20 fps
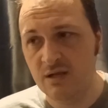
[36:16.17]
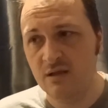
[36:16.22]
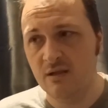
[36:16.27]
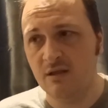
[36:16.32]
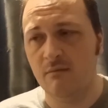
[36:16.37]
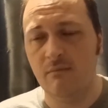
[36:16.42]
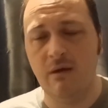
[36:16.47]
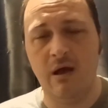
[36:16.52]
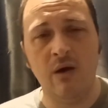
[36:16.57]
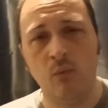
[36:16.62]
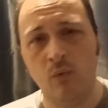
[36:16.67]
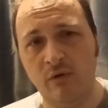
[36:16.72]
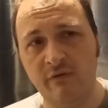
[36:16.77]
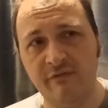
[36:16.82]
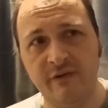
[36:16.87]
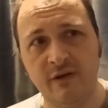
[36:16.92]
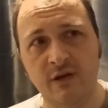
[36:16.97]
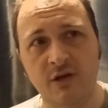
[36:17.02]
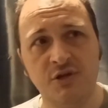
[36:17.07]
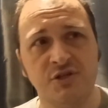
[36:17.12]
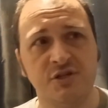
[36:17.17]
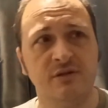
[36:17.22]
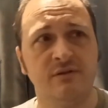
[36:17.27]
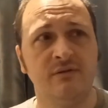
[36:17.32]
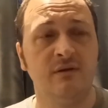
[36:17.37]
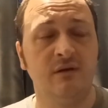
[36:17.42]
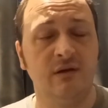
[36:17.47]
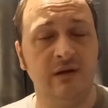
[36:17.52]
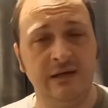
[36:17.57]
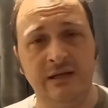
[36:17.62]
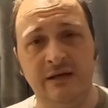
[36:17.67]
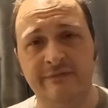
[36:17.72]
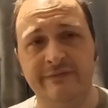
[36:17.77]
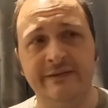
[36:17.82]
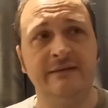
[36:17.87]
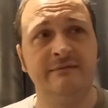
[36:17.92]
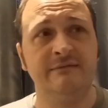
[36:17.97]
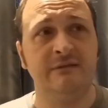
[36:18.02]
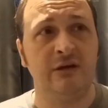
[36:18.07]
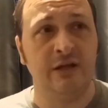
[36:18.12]
No matter what version, I love
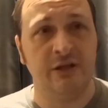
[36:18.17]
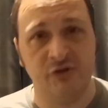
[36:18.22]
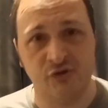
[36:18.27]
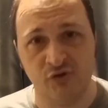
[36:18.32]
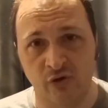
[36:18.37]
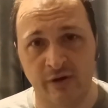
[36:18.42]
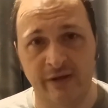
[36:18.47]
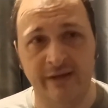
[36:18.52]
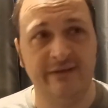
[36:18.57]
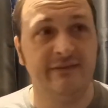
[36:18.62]
it. I enjoy it.